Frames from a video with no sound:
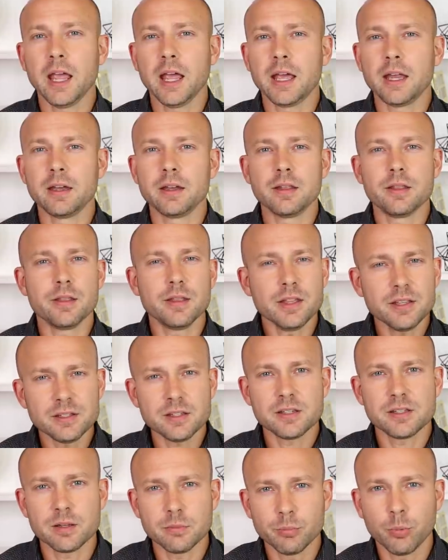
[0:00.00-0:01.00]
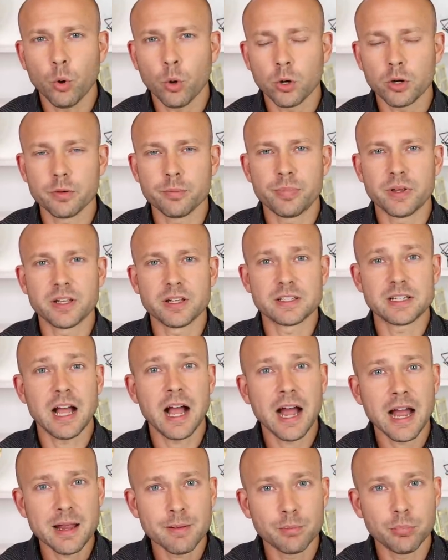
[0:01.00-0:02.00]
And this is important because
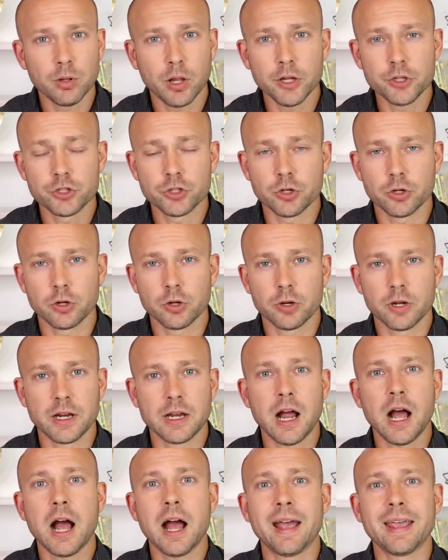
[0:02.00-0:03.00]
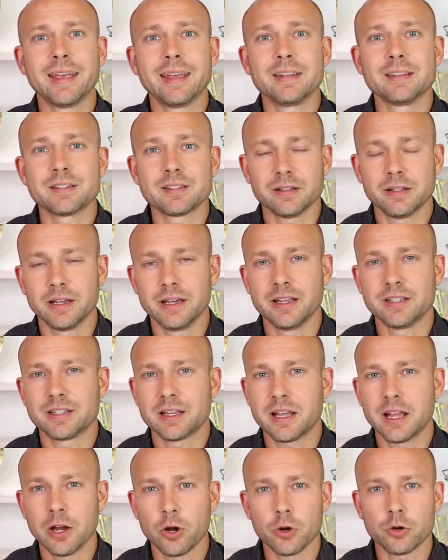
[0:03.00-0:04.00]
high blood sugar and high insulin is
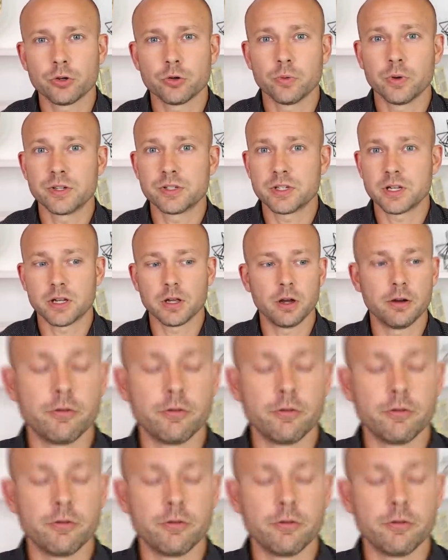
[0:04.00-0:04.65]
a characteristic